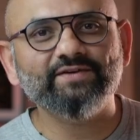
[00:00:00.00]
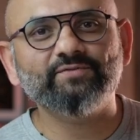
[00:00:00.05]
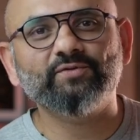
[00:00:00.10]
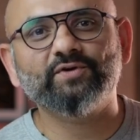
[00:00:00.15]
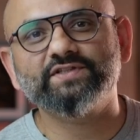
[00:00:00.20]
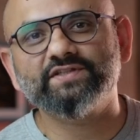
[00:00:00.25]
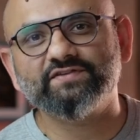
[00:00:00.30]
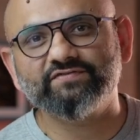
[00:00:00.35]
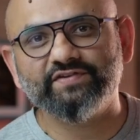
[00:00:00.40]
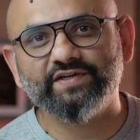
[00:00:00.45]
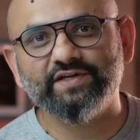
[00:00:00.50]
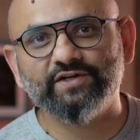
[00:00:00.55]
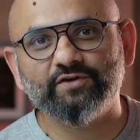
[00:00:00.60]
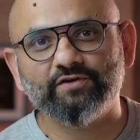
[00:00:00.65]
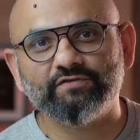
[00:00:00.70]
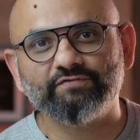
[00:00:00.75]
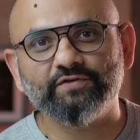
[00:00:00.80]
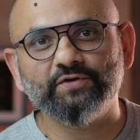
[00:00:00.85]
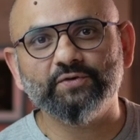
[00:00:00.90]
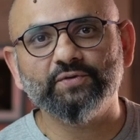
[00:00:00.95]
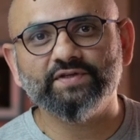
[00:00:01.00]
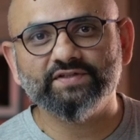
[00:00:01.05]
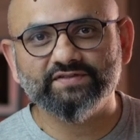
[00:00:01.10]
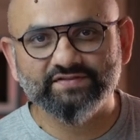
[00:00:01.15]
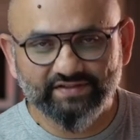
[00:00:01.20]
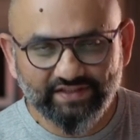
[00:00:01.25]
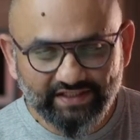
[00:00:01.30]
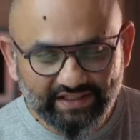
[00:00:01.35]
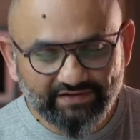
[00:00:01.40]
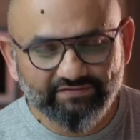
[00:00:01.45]
what the field of view is
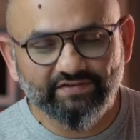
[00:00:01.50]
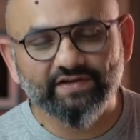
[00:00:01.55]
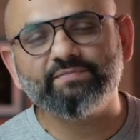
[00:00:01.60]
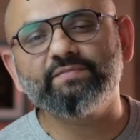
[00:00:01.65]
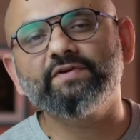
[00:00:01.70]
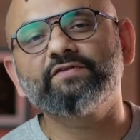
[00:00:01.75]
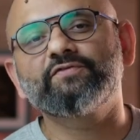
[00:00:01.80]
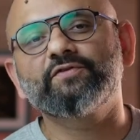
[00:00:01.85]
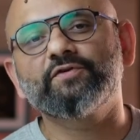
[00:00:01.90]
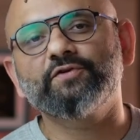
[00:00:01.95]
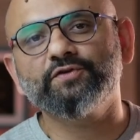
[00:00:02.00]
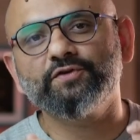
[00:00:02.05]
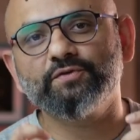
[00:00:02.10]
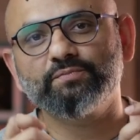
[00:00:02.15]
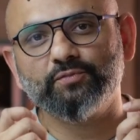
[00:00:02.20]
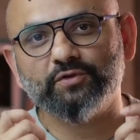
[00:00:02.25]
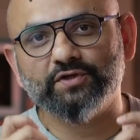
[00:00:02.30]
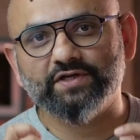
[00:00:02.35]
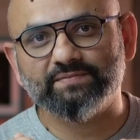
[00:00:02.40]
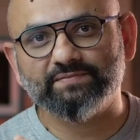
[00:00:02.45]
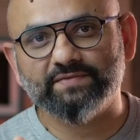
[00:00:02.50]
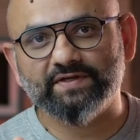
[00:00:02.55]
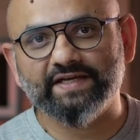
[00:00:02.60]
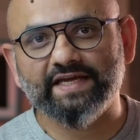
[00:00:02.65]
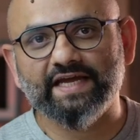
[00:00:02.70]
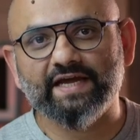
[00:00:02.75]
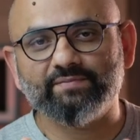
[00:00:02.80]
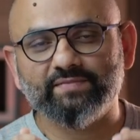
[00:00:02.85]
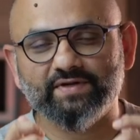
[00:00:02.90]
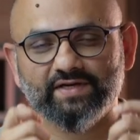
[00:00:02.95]
even before you put up the
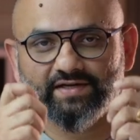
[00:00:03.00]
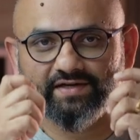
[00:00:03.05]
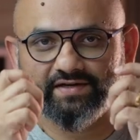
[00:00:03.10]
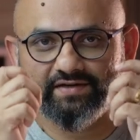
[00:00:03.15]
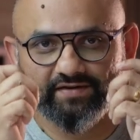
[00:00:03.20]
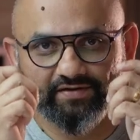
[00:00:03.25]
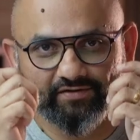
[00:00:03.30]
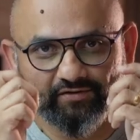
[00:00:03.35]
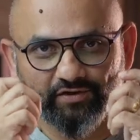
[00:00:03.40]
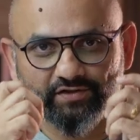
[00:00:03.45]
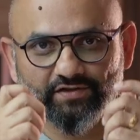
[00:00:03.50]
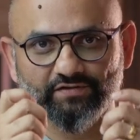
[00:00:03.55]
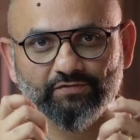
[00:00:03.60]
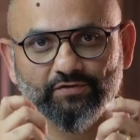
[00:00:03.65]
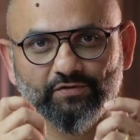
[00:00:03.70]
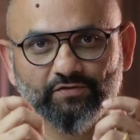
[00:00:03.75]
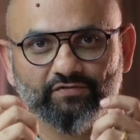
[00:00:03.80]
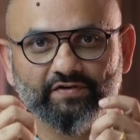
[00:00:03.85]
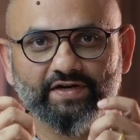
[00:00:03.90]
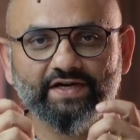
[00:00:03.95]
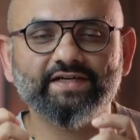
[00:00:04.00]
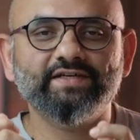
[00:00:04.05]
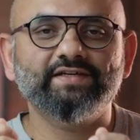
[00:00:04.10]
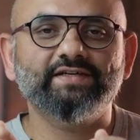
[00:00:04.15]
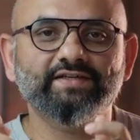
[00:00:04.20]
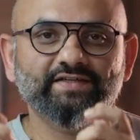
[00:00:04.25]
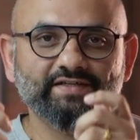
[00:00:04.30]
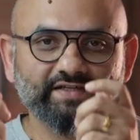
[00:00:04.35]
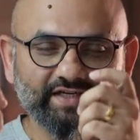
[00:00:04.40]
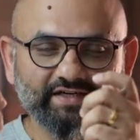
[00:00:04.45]
camera or the
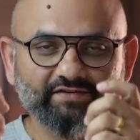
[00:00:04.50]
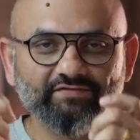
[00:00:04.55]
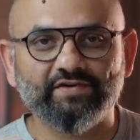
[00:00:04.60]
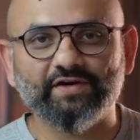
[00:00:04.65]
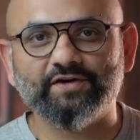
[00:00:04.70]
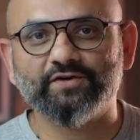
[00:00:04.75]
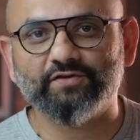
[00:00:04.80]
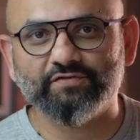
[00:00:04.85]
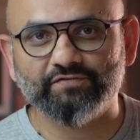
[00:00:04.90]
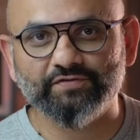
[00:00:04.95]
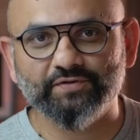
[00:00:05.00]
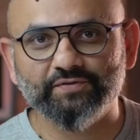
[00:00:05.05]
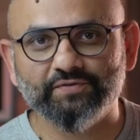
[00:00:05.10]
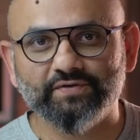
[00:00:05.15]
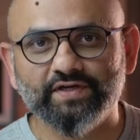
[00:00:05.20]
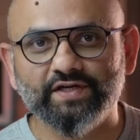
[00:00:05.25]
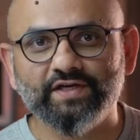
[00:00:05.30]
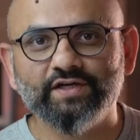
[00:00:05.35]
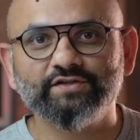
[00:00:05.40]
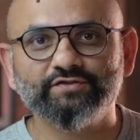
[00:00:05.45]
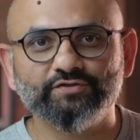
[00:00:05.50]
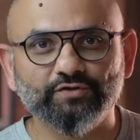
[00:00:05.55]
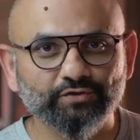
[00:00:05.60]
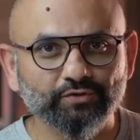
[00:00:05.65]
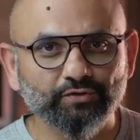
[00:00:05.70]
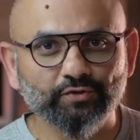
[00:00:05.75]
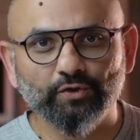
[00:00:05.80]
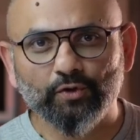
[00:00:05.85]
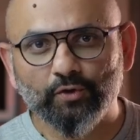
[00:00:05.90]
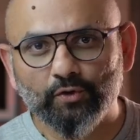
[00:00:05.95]
viewfinder in front of you. So you
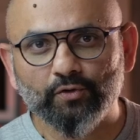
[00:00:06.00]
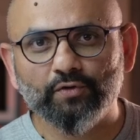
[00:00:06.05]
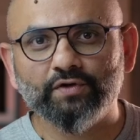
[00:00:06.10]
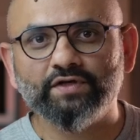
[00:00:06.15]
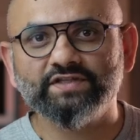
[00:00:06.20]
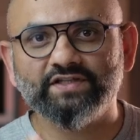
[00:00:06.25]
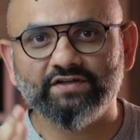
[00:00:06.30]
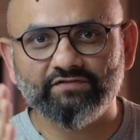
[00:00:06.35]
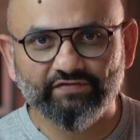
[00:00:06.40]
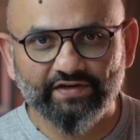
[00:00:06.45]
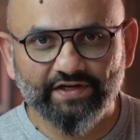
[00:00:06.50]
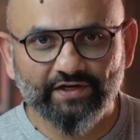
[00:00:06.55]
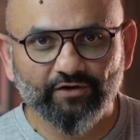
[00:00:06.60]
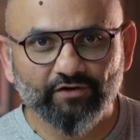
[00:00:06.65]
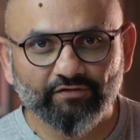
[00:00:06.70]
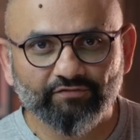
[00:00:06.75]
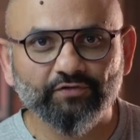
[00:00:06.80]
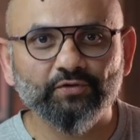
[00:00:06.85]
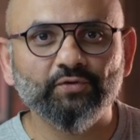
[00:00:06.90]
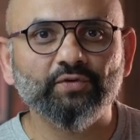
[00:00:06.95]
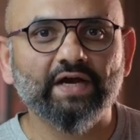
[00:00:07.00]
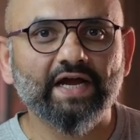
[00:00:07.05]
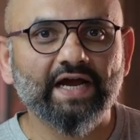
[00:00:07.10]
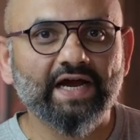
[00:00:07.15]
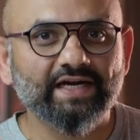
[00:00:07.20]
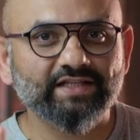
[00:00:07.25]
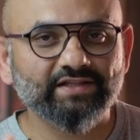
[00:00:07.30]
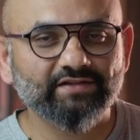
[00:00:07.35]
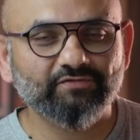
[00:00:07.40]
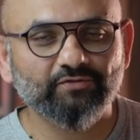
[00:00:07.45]
know the field of view
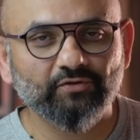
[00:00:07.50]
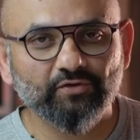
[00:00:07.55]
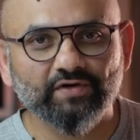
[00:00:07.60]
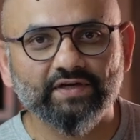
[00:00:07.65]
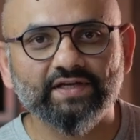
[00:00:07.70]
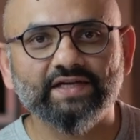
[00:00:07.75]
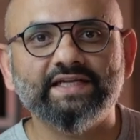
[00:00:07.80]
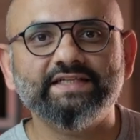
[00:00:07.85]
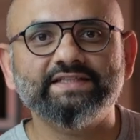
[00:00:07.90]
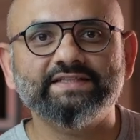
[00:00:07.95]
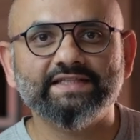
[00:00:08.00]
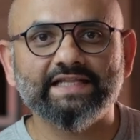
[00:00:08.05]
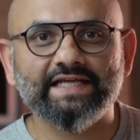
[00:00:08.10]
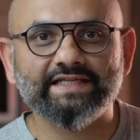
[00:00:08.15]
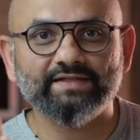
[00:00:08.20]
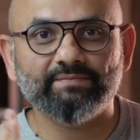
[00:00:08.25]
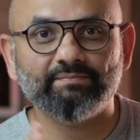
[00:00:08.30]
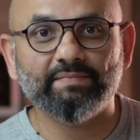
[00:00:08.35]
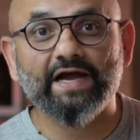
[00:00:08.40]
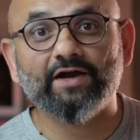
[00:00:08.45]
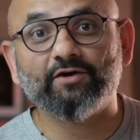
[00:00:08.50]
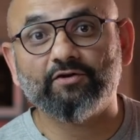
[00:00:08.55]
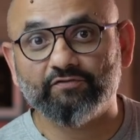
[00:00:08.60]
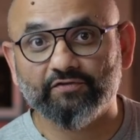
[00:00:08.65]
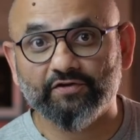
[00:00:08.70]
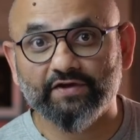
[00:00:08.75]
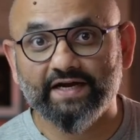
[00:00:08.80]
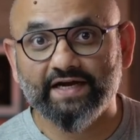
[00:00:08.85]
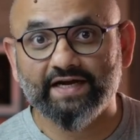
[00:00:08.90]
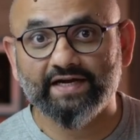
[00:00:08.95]
and the focal length like the back of
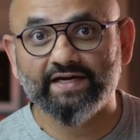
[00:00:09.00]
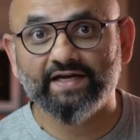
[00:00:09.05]
your hand.